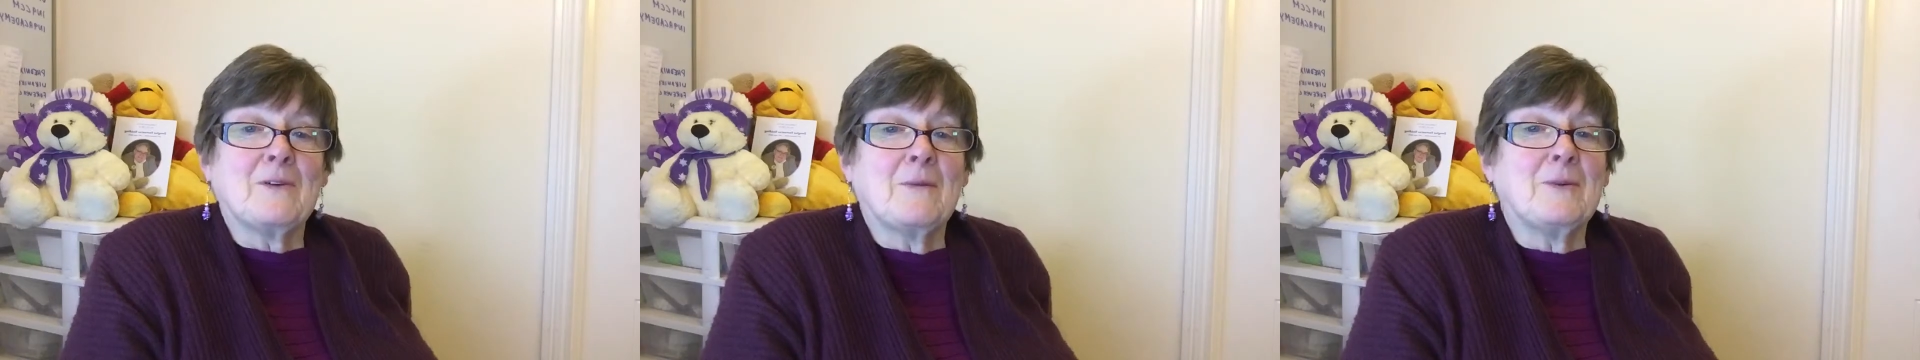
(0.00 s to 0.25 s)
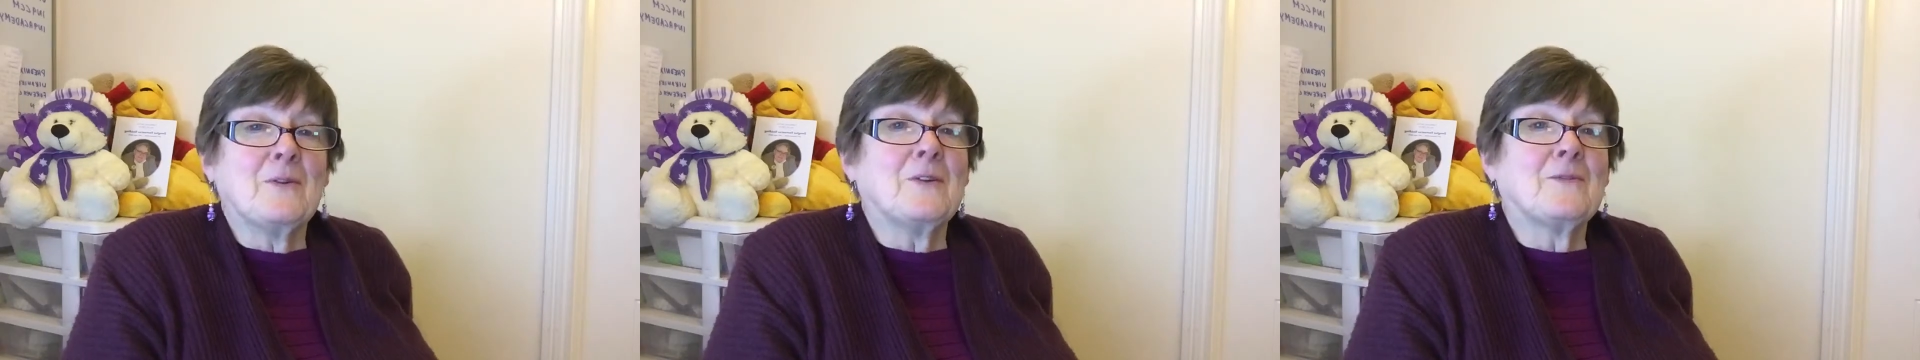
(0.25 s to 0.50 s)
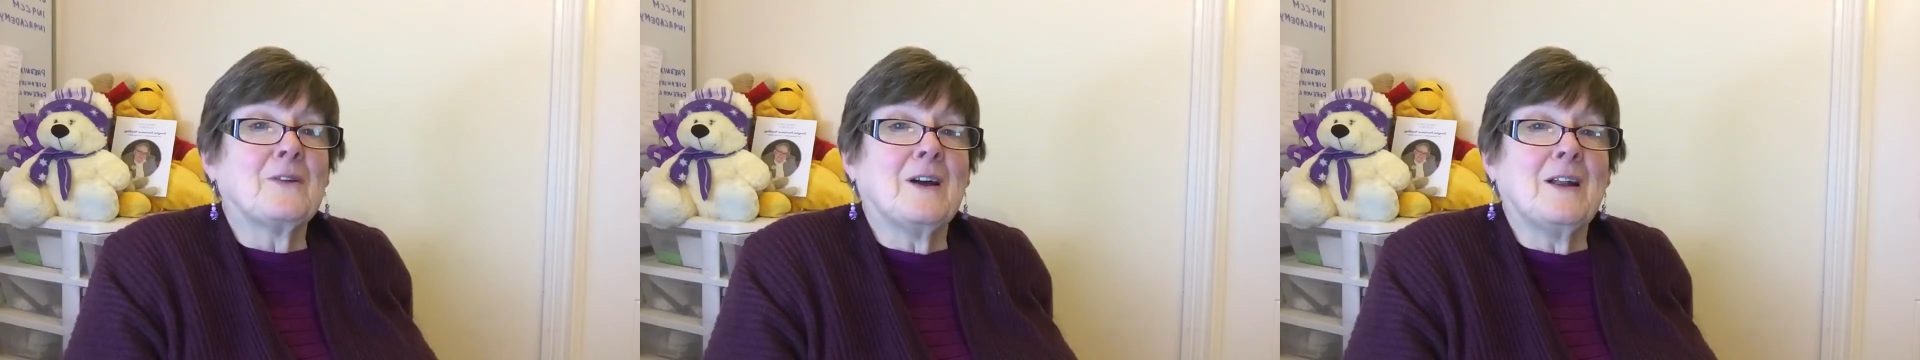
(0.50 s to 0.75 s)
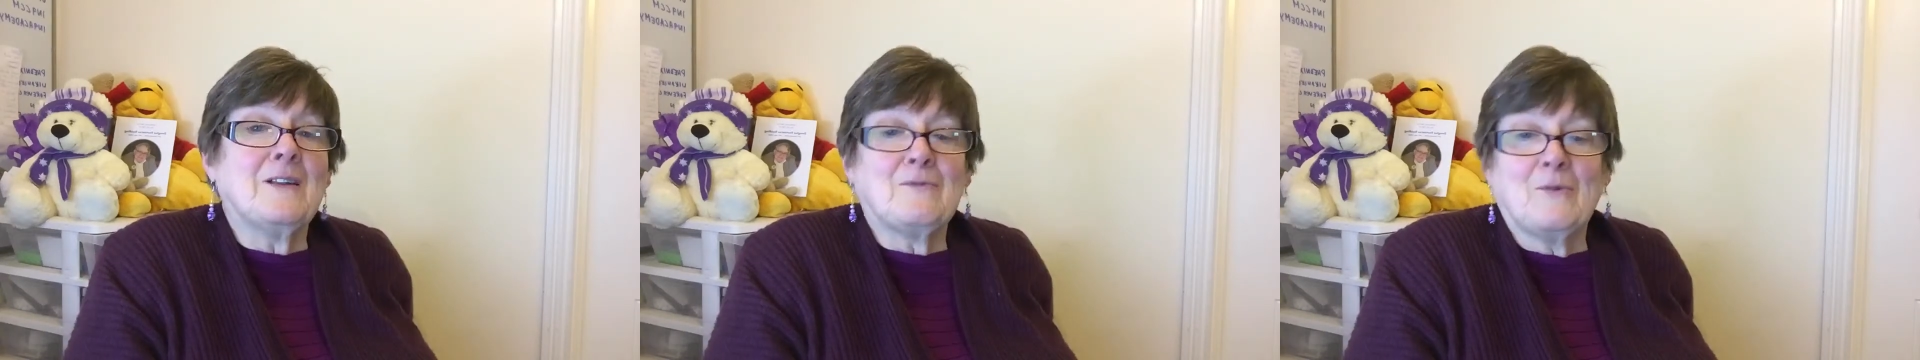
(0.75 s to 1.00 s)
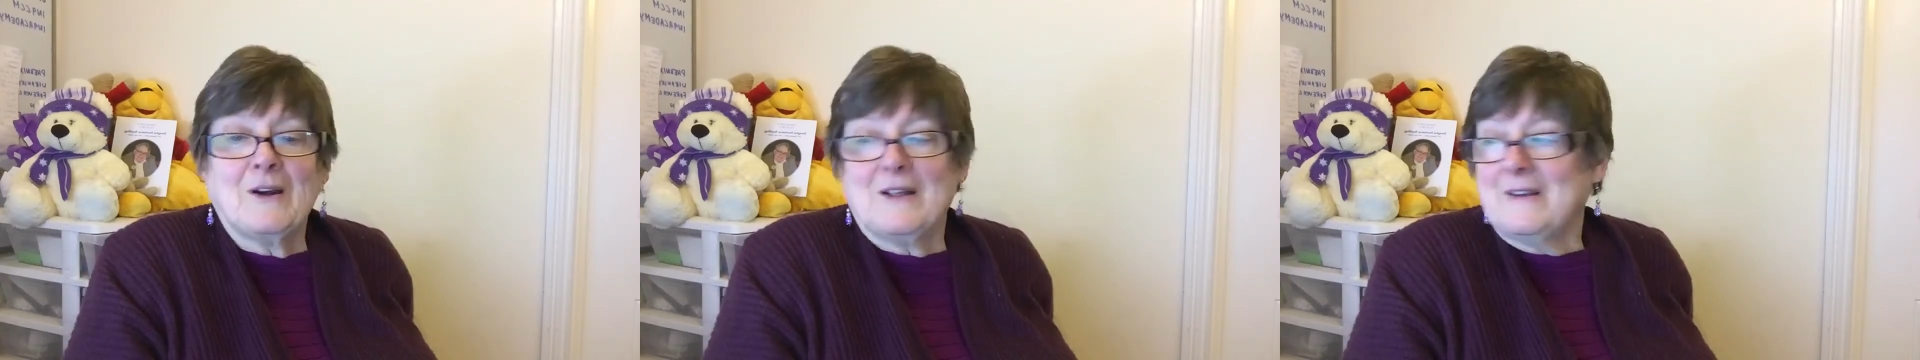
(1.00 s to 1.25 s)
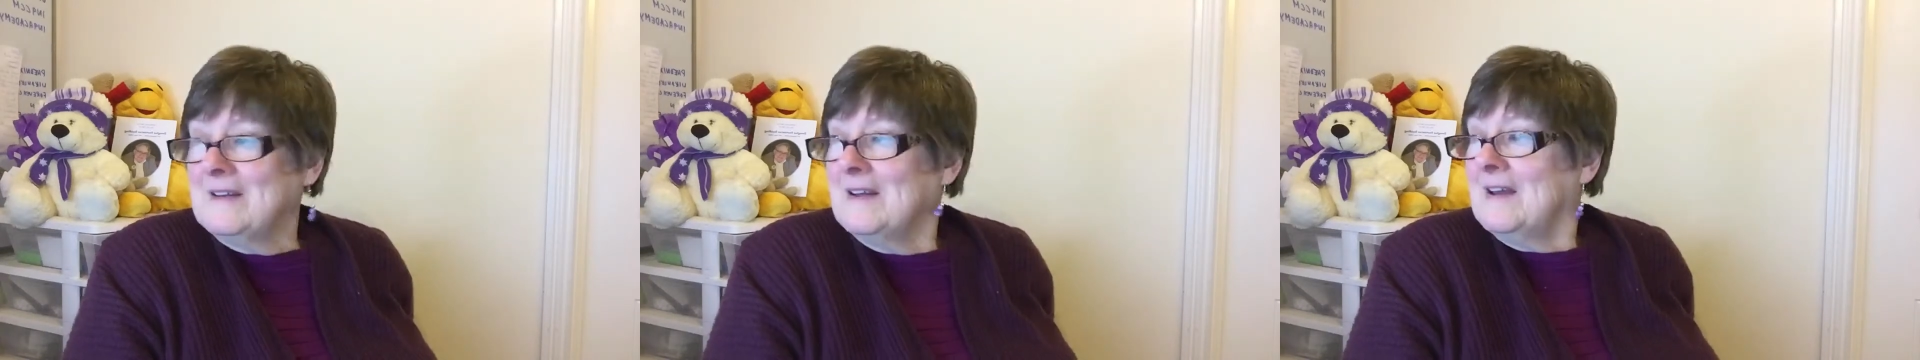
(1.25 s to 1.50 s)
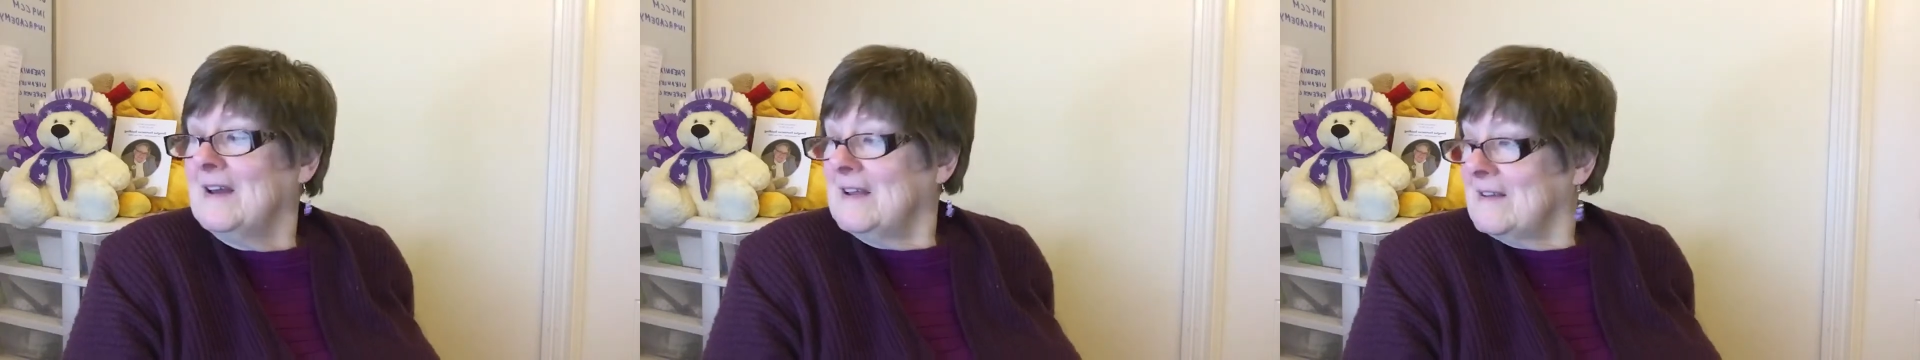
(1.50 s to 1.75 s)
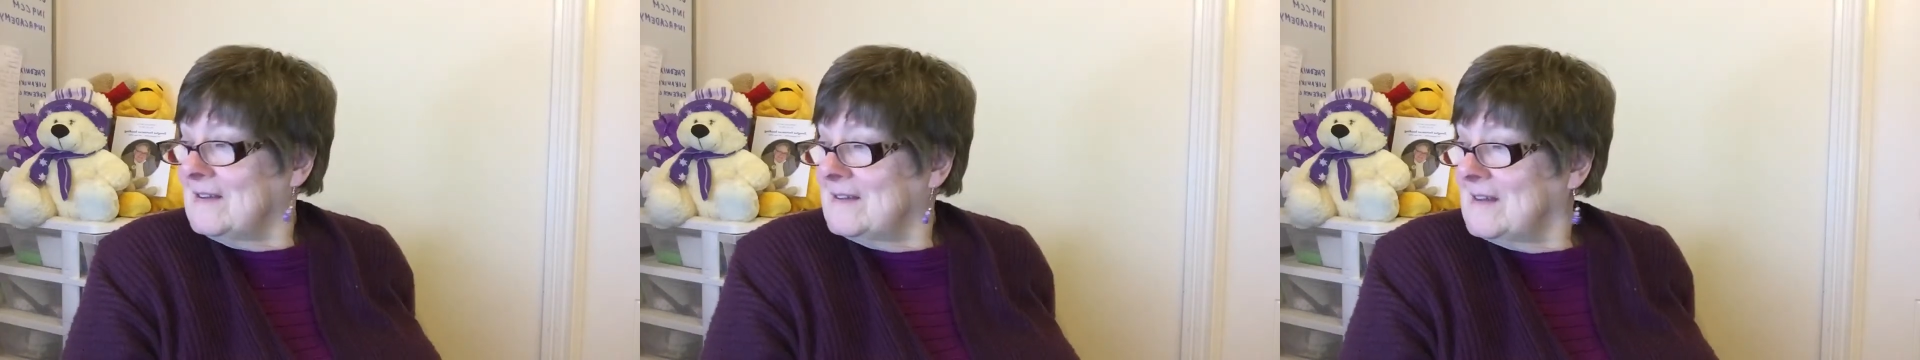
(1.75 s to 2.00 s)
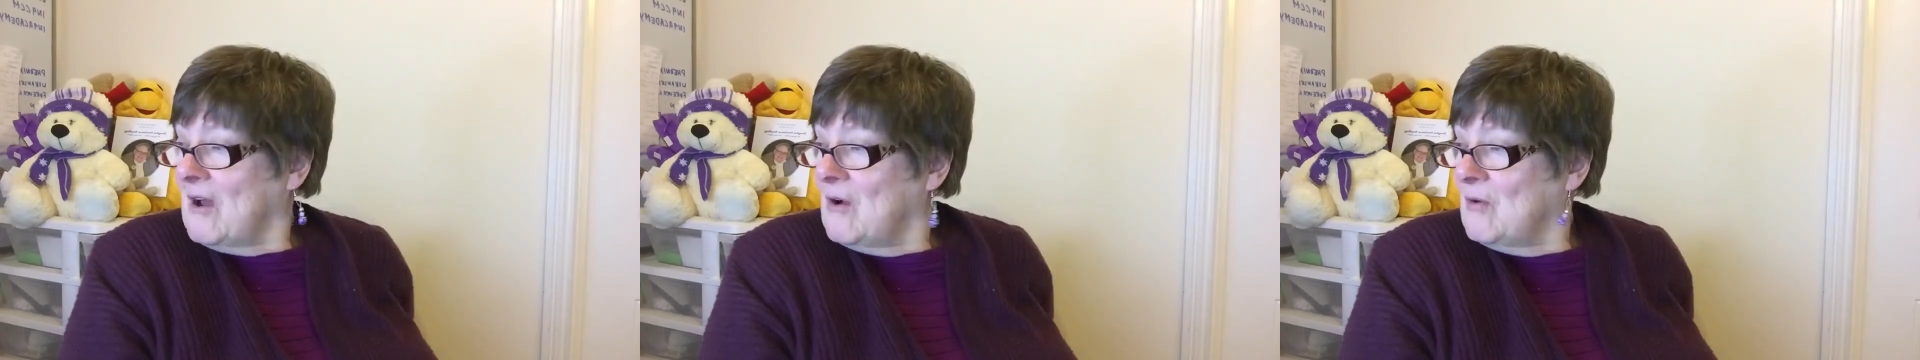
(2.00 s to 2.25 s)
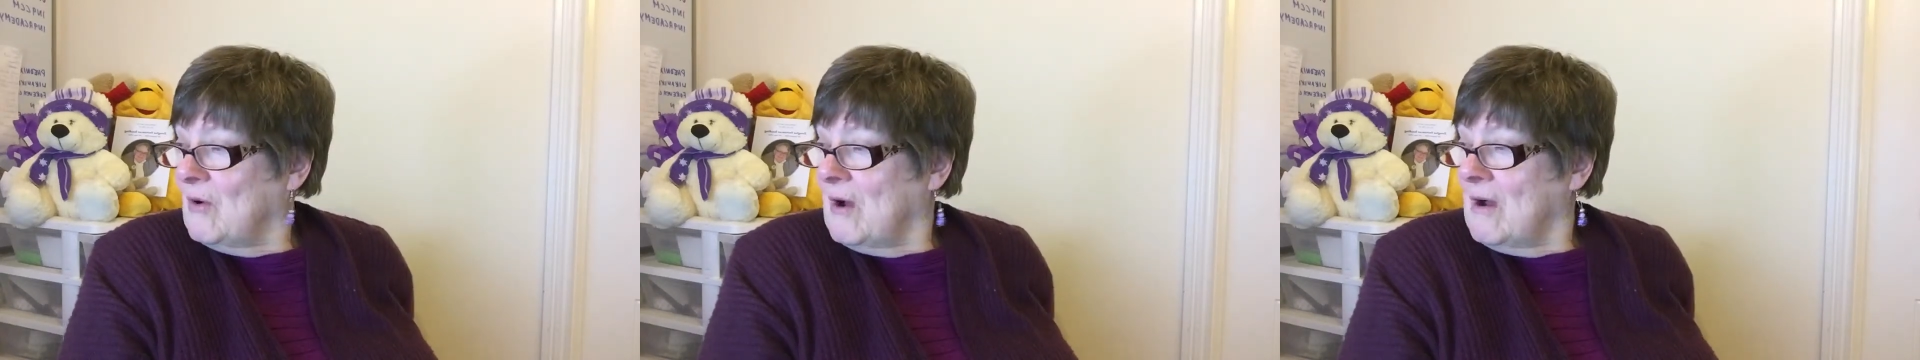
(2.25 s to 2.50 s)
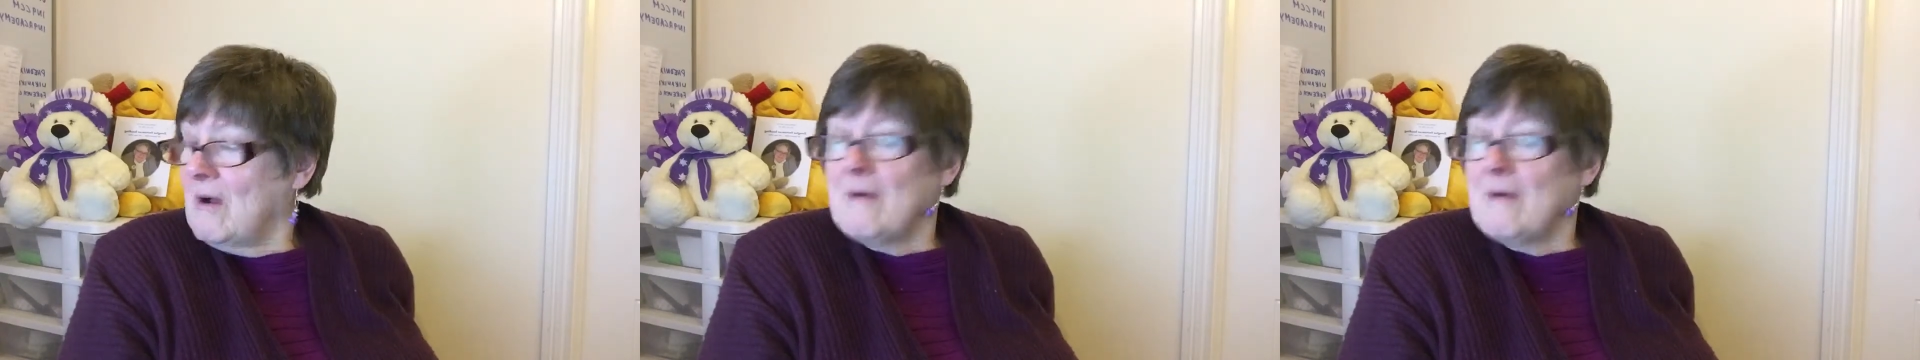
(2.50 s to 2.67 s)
our beautiful Isle of Wight. So